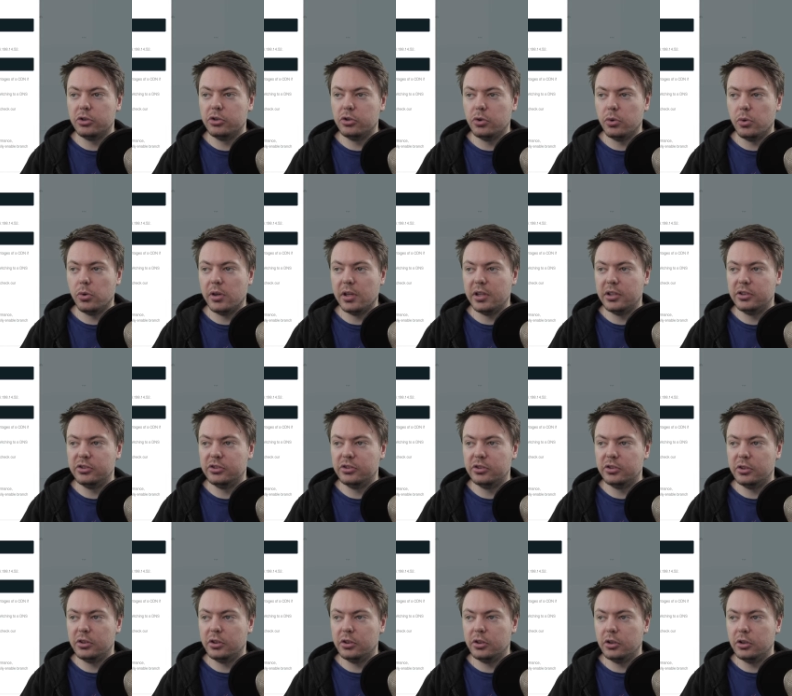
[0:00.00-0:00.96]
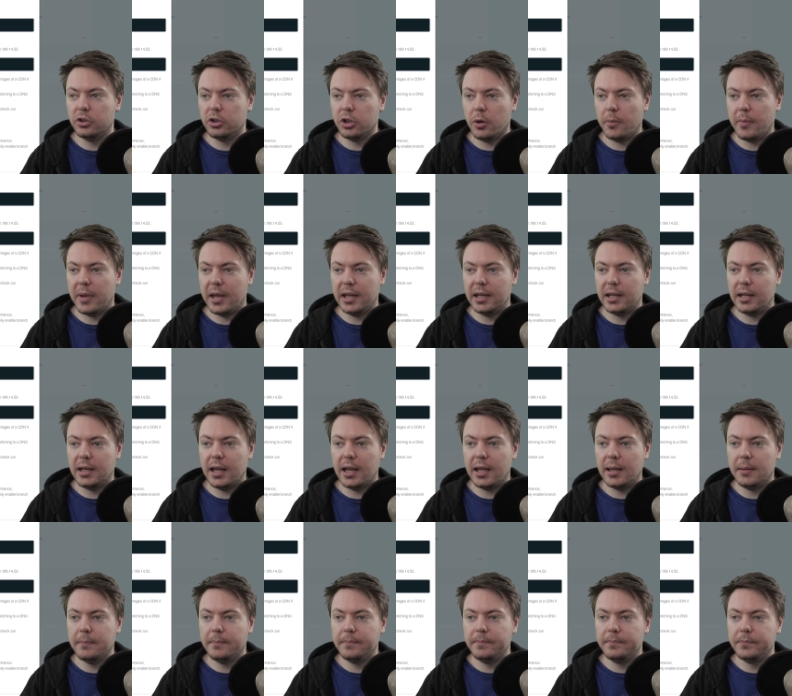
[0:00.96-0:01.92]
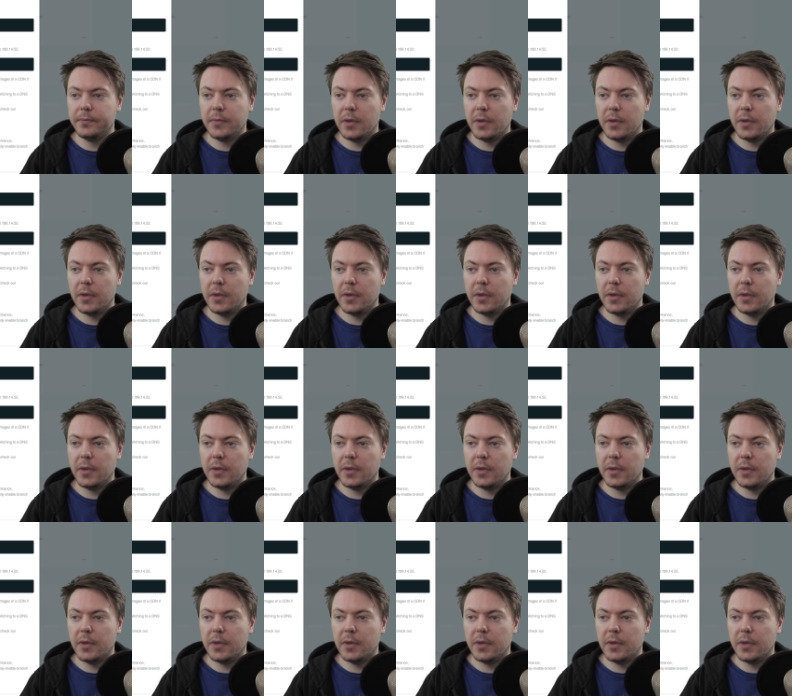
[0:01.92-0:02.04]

to this domain name.